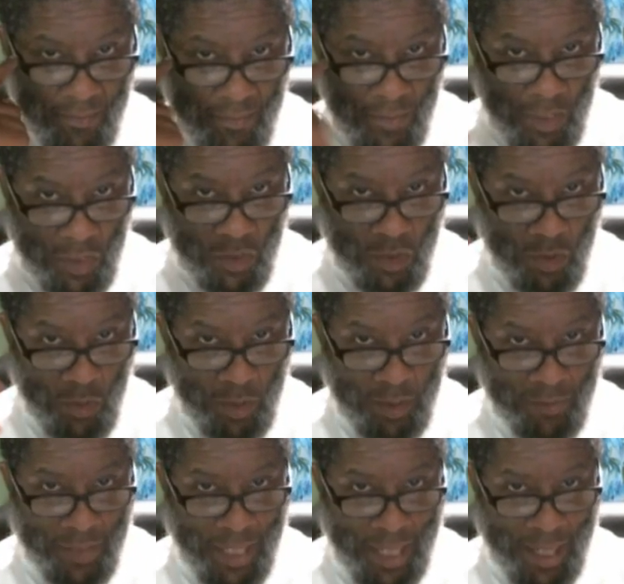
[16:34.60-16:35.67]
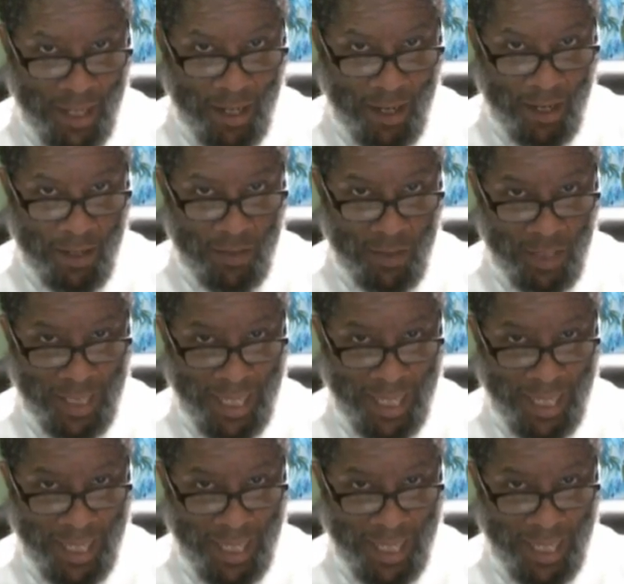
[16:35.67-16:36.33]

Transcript: the story of Canaan or